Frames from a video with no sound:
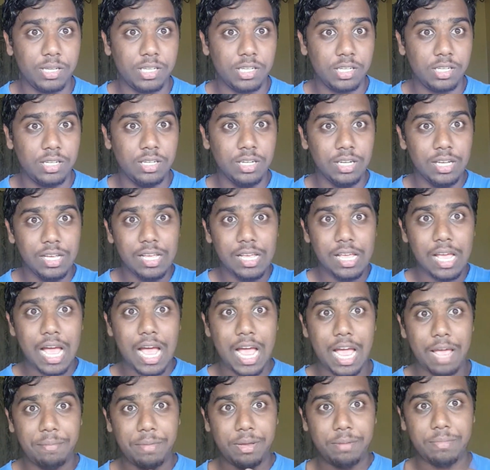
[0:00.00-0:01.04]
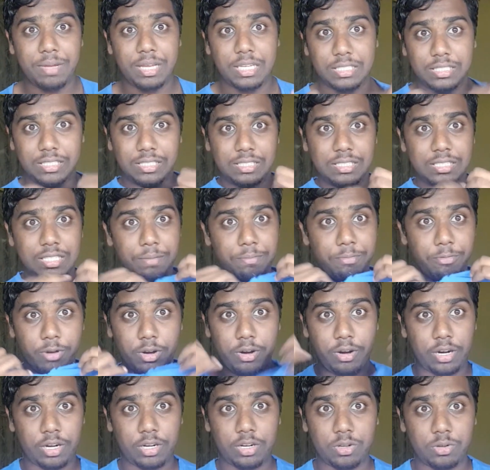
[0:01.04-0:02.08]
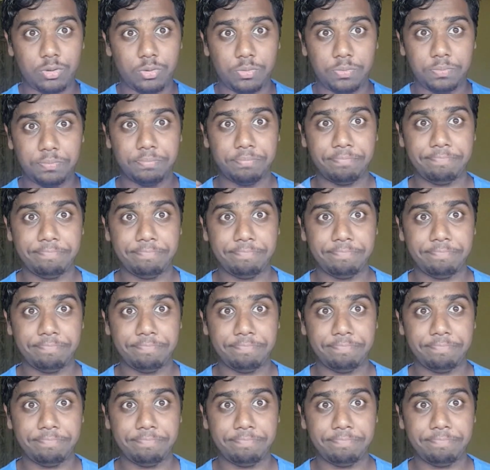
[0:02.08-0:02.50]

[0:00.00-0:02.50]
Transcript: could. I'm in my sleepwear right now.